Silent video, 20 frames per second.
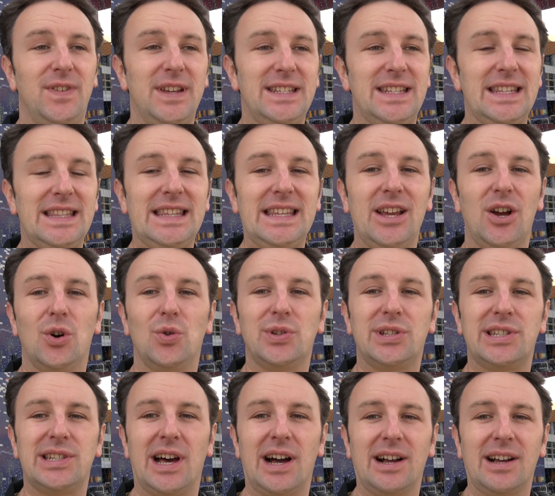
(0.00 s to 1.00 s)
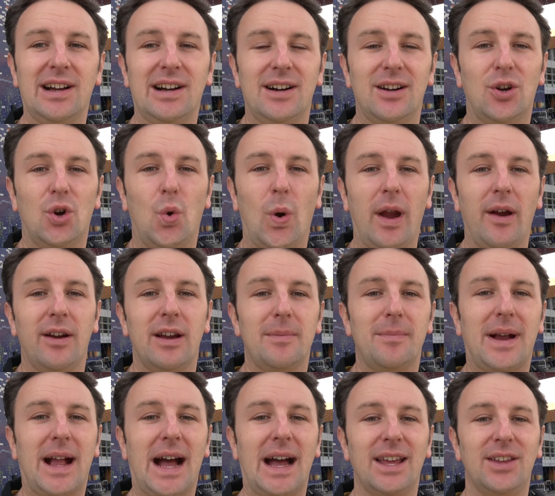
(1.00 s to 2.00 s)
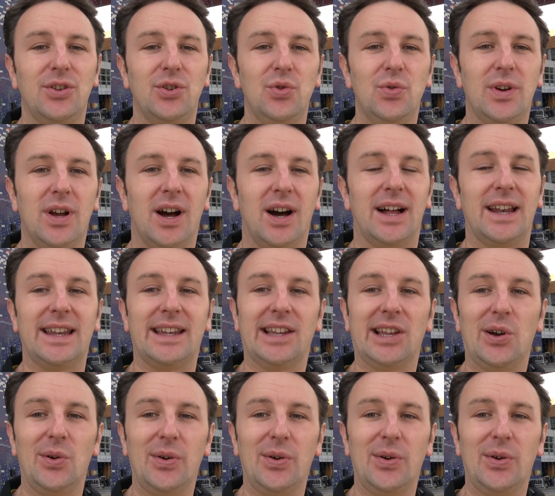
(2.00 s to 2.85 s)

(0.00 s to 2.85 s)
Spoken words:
visit the Osaka Aquarium Kaiyukan. It's